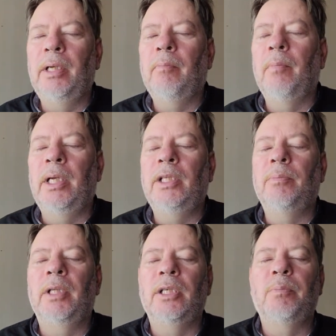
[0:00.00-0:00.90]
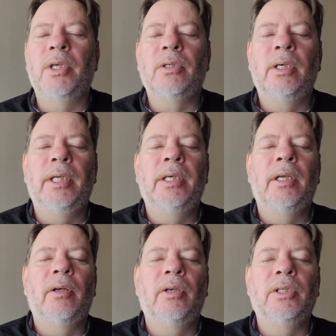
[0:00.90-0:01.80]
management especially
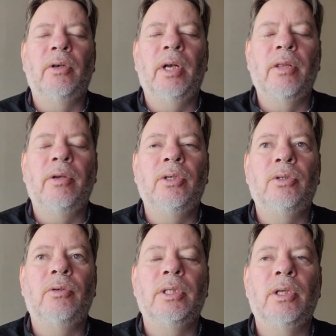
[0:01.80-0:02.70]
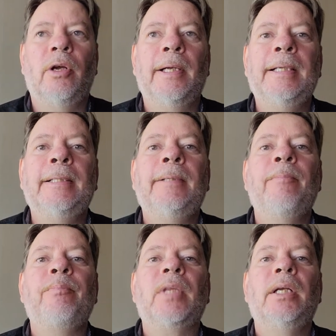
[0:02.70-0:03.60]
is another issue, is the
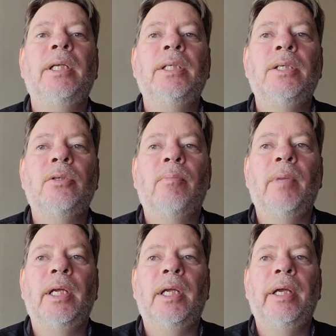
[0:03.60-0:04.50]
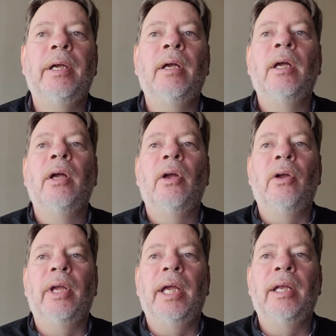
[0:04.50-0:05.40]
decision making.
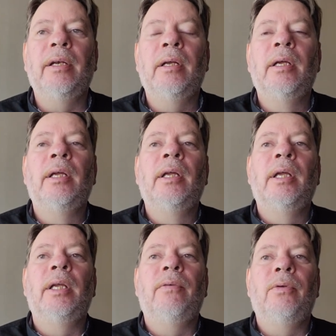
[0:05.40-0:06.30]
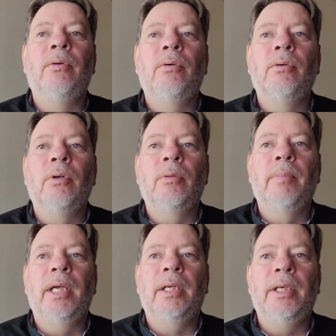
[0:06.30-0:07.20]
Again, if you do not
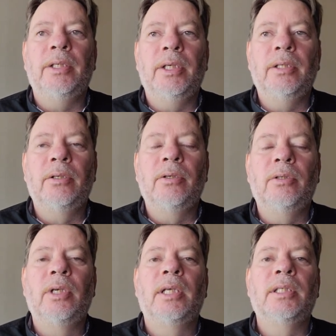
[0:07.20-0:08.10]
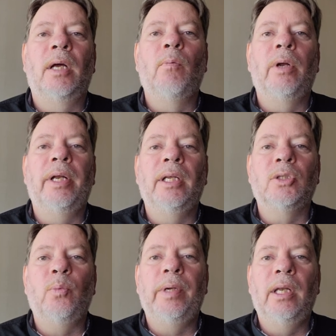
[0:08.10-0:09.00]
make decisions, someone
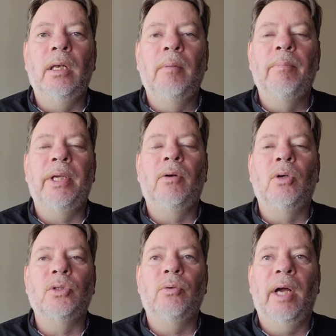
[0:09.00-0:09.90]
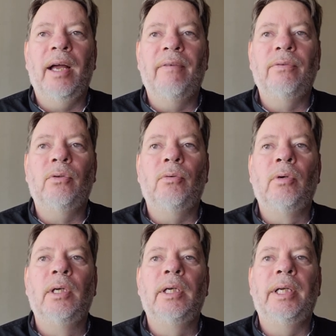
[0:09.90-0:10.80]
else will, because you have to
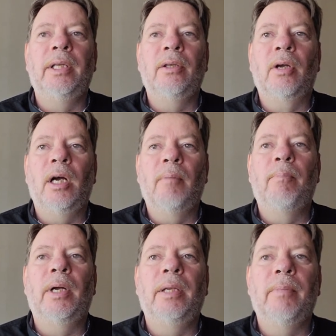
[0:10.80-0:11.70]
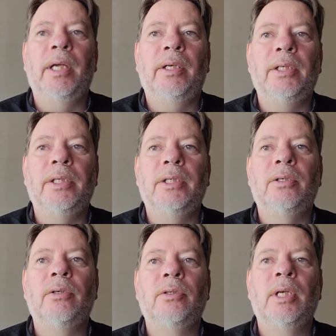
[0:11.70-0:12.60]
in the company make
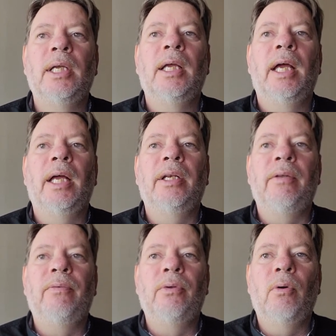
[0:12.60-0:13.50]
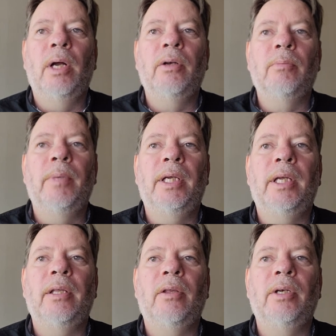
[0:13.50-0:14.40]
decisions. And if you are not
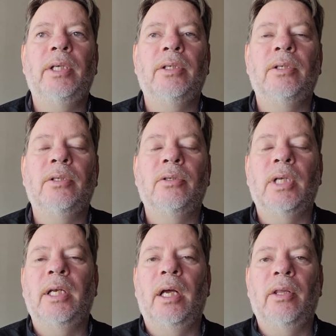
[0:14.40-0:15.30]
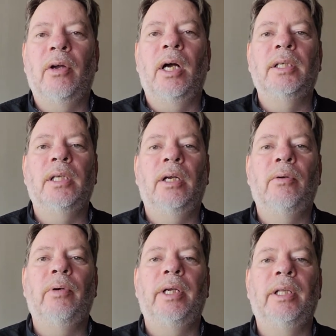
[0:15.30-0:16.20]
making the decisions and the other guys are
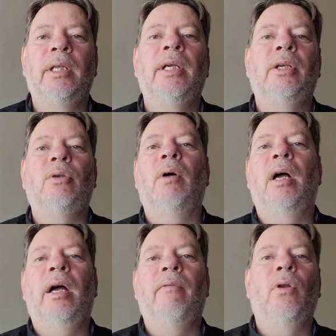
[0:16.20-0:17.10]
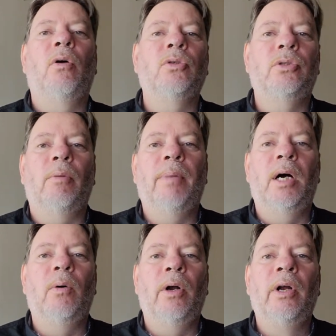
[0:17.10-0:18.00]
doing it, you have lost your
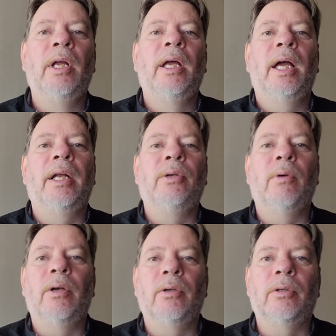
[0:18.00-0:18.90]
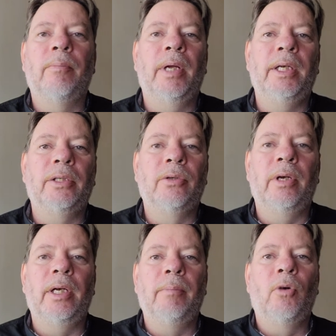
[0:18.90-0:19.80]
power and you are not a
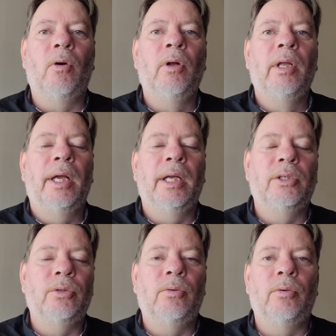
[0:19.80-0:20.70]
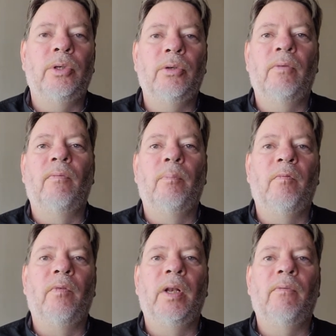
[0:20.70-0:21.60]
manager anymore. And soon you
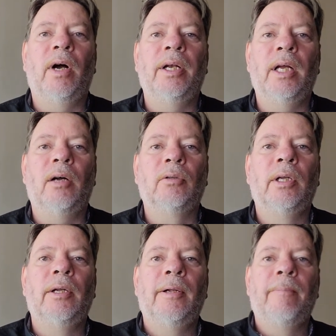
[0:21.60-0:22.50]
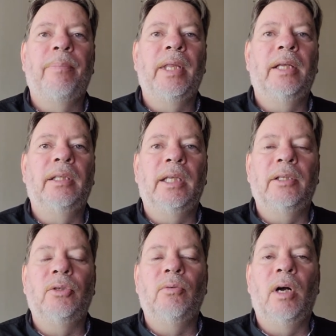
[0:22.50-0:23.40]
will find out that
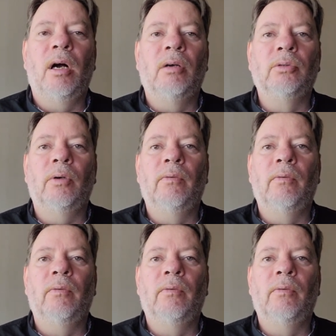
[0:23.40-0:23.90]
you are out